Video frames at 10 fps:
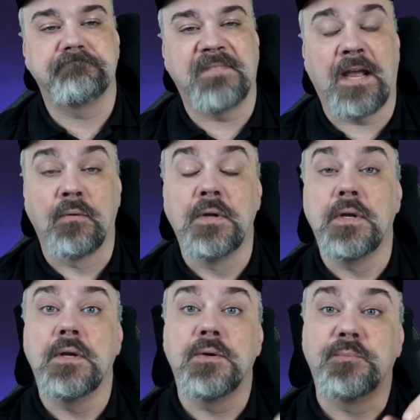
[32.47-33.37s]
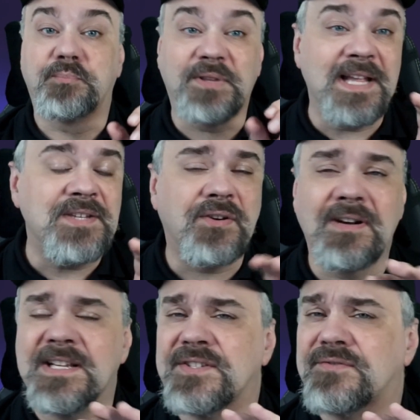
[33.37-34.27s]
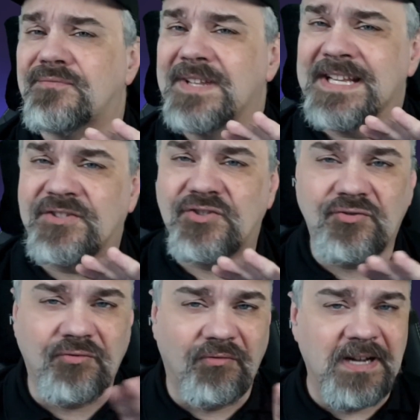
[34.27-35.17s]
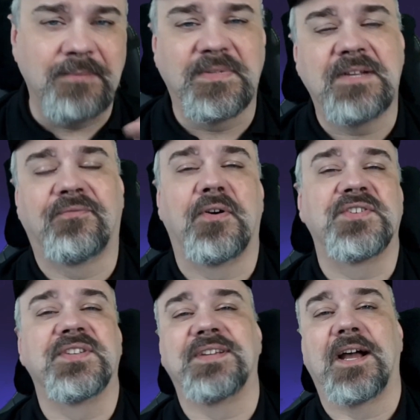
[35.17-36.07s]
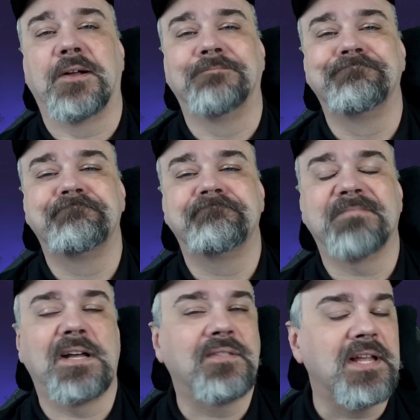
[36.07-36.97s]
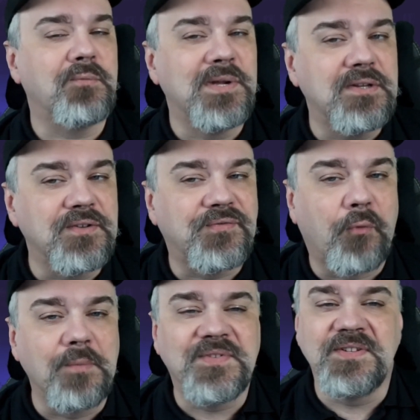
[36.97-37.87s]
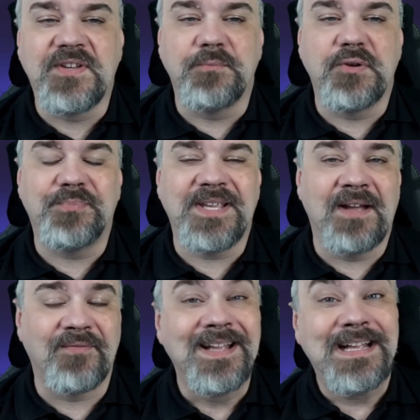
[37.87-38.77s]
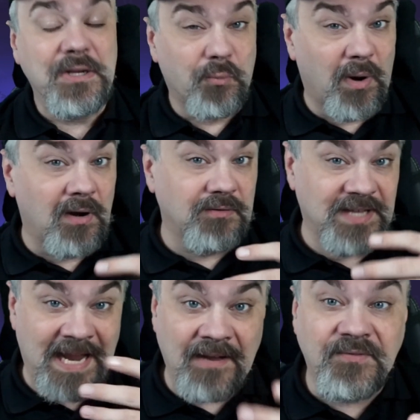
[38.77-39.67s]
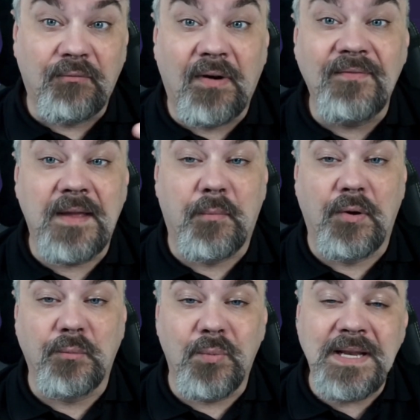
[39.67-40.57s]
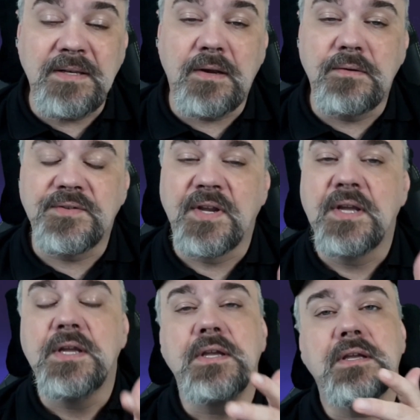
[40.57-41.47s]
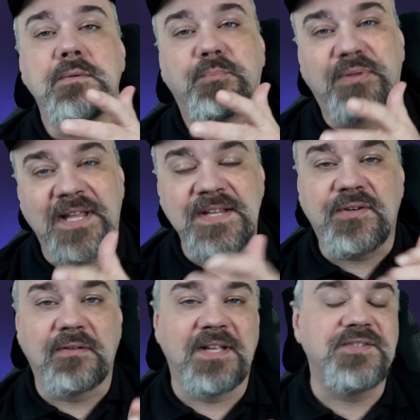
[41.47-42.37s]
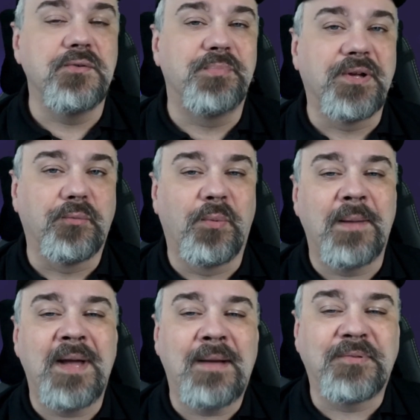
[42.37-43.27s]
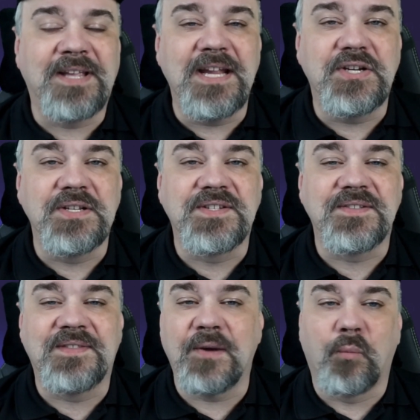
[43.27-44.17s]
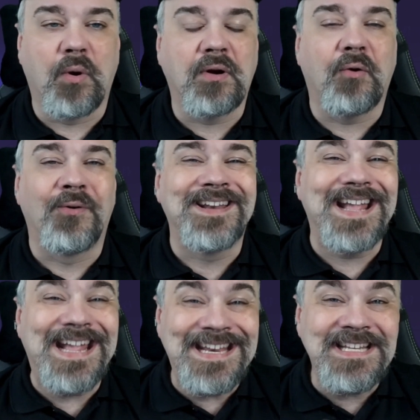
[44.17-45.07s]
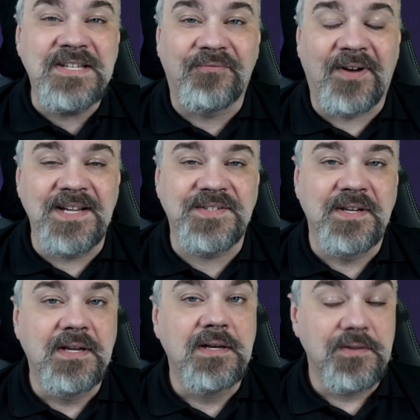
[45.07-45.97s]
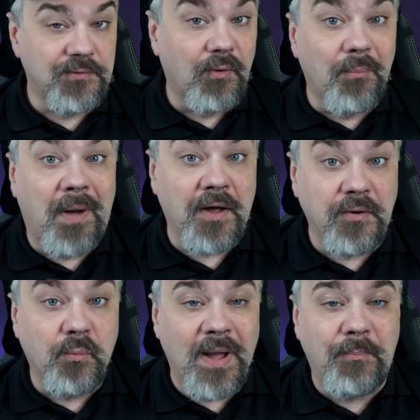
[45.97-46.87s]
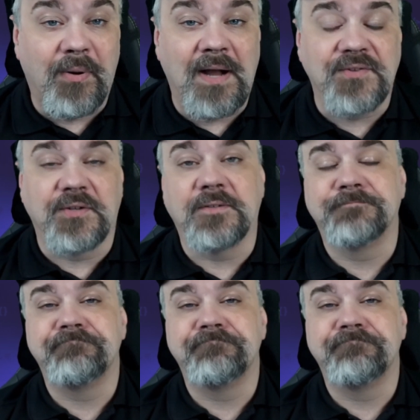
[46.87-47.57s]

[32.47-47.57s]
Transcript: Now, Blazor is extremely versatile. Unlike Windows Forms and WPF, where you have to run them on Windows, Blazor lets you build web applications that work on any device through a modern web browser.